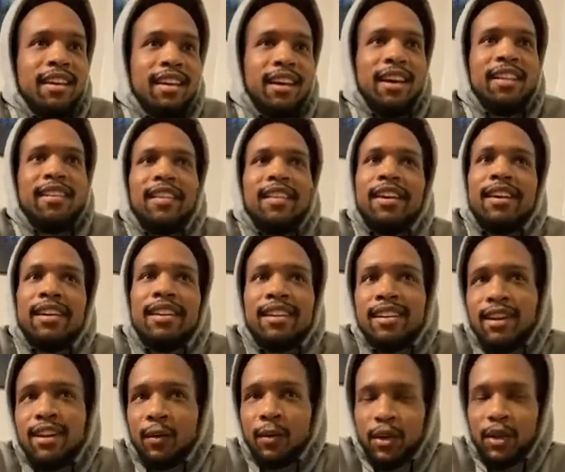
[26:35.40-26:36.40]
and then
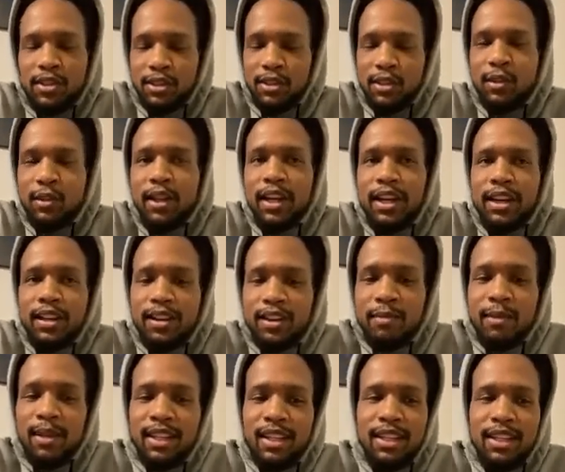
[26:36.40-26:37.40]
a week or so later,
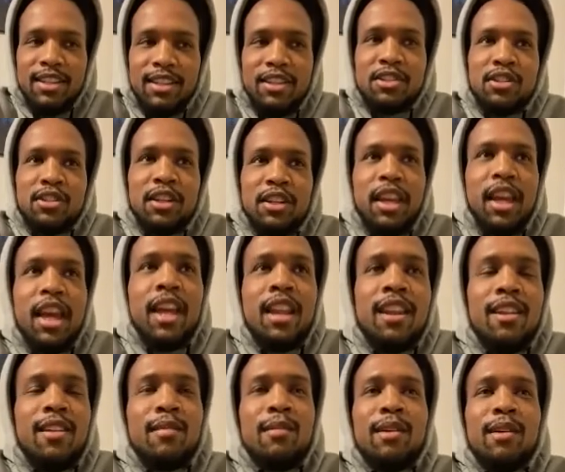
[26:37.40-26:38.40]
I'm like, he's injured again,
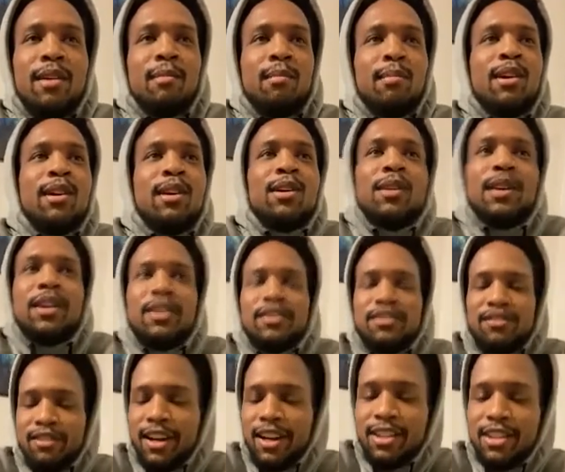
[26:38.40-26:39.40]
and I'm like, bro, like you're
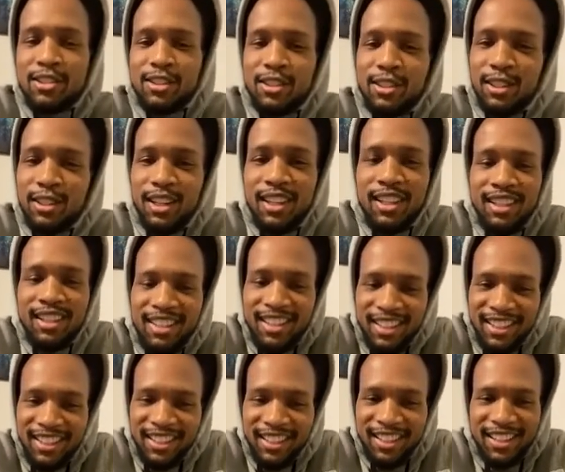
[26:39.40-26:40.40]
fragile.
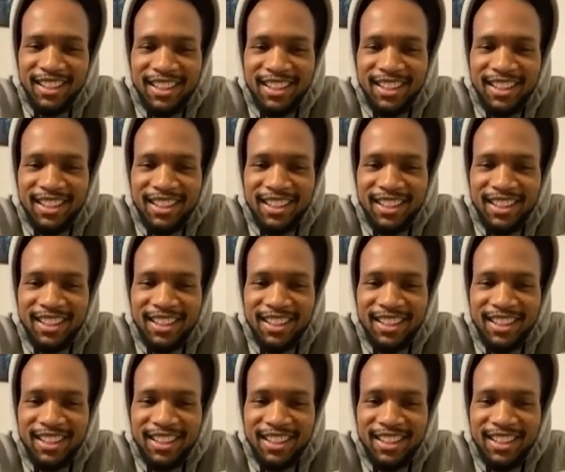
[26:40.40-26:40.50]
like,